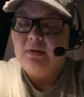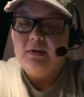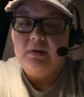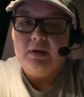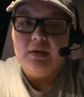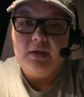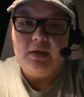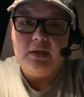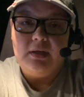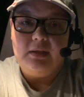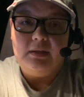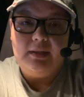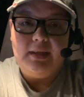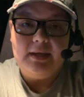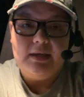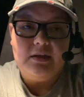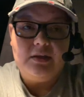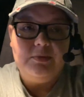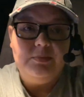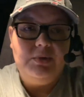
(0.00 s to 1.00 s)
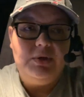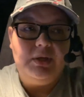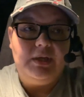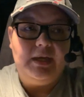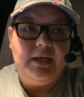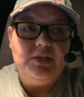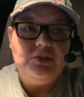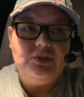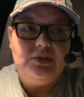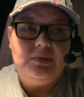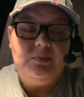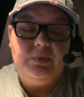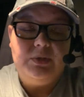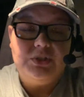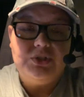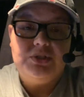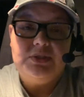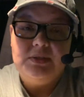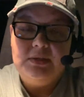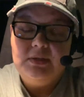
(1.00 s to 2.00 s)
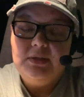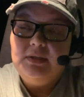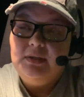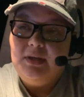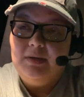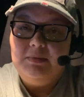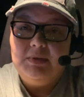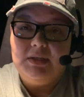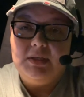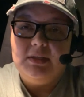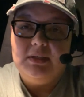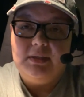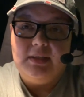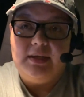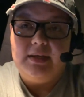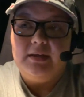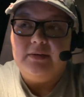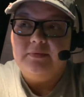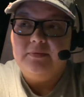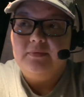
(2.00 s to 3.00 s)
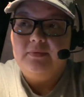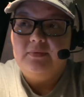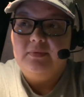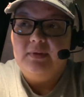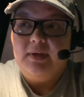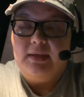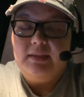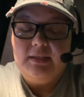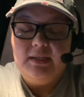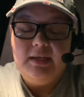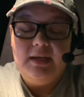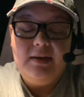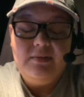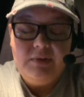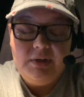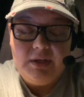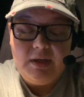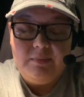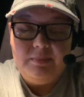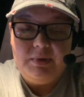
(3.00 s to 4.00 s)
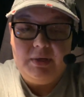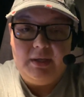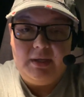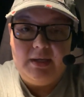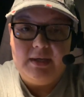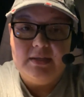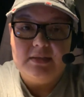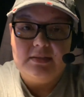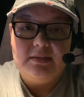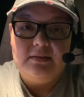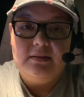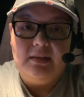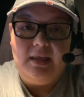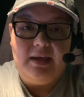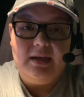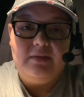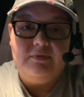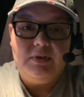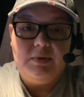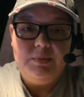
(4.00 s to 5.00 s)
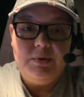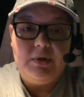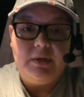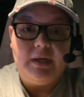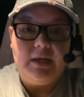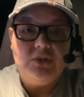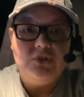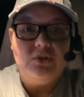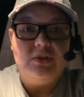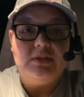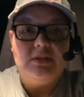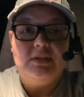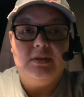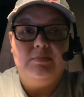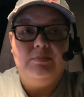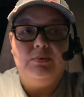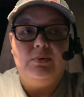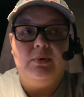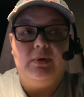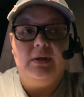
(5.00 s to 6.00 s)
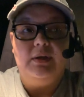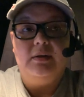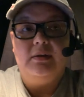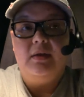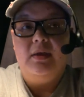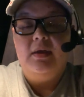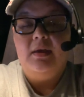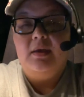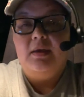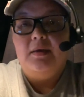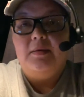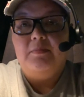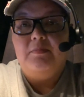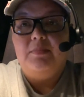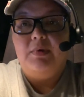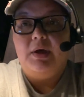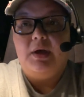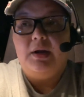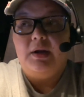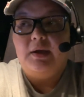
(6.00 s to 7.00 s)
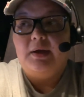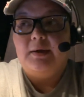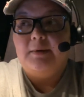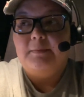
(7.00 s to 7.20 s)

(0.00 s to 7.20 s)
lack of communication, which I'm not going to lie. I think every company has lack of communication at some point. But